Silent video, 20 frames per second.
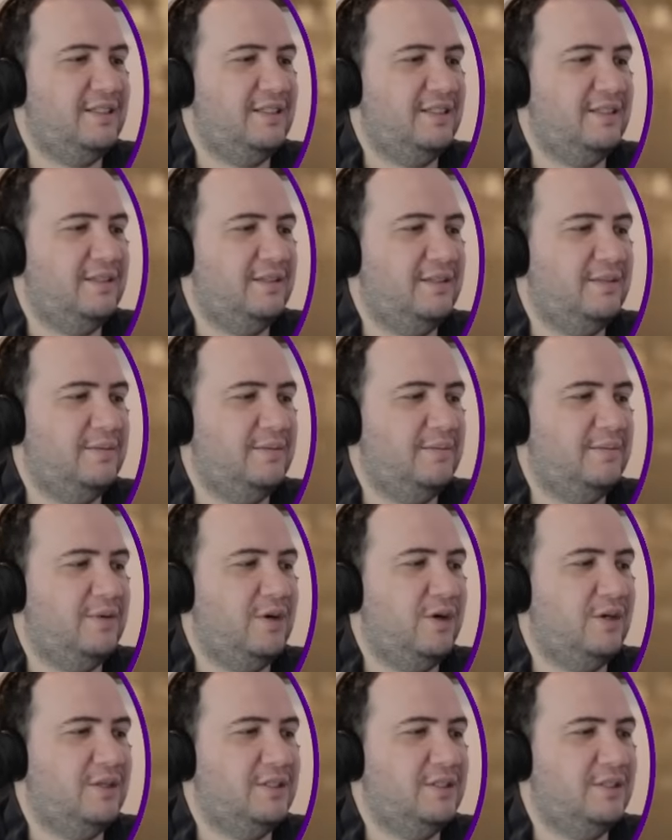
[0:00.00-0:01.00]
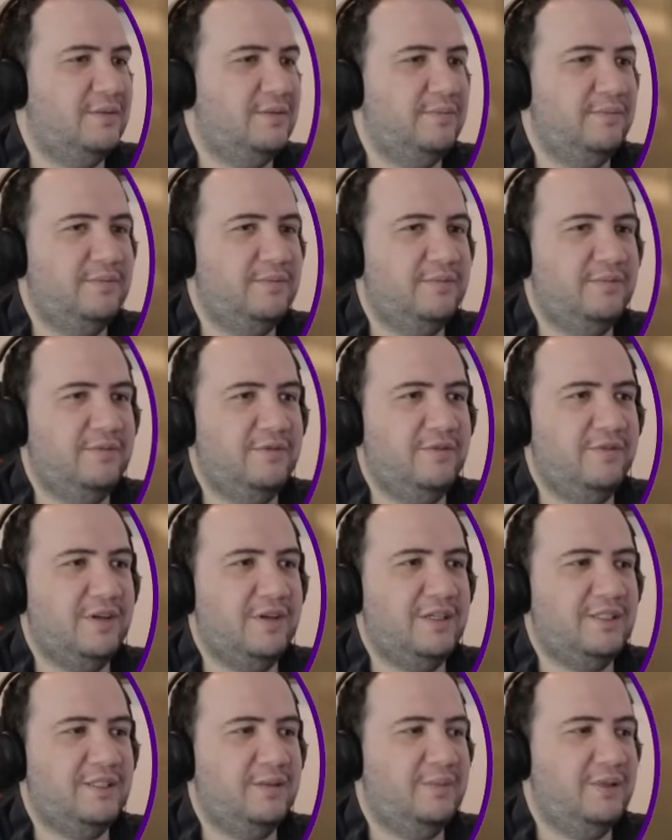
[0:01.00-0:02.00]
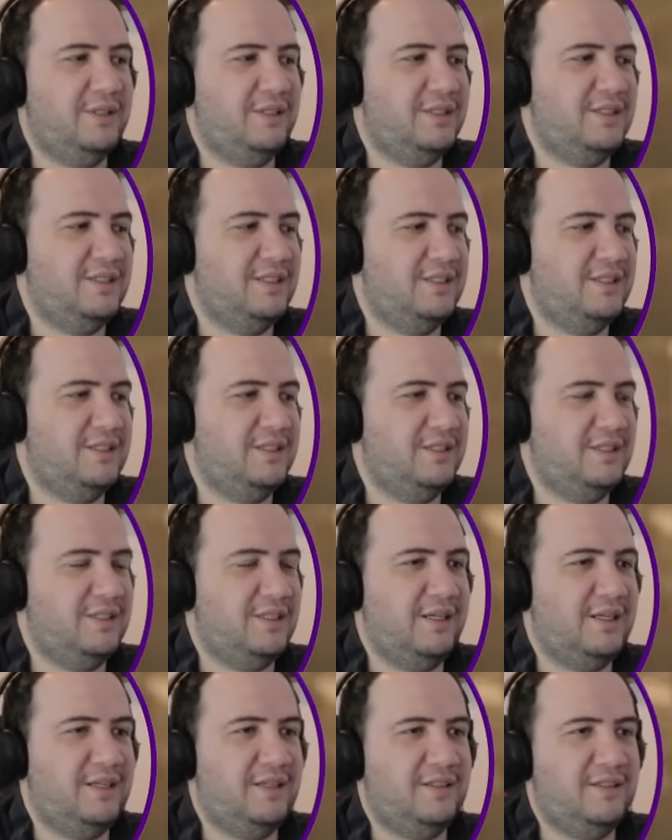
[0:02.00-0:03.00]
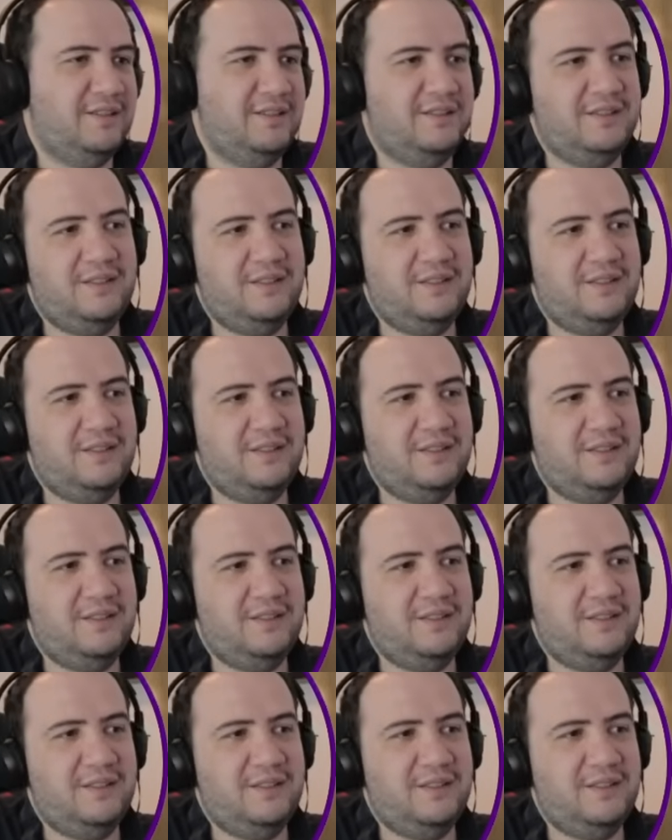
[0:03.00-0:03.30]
awesome flexibilities and